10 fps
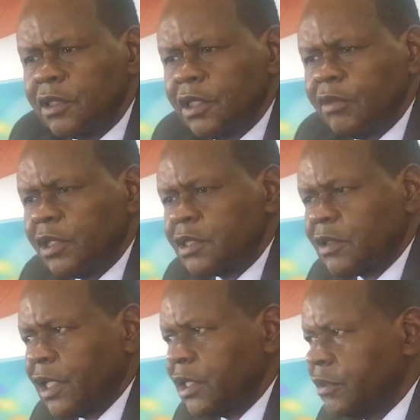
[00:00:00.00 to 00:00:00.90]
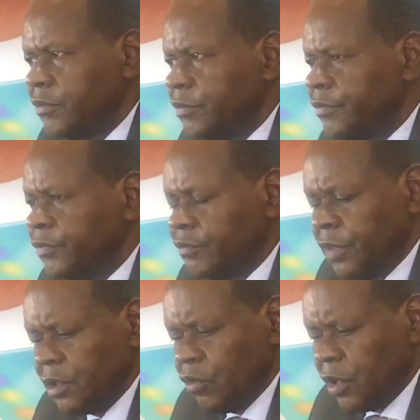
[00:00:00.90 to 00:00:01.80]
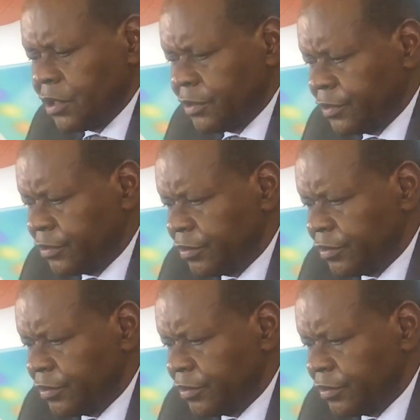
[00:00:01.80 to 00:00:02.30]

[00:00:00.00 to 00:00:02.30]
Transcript: labor strike, big one.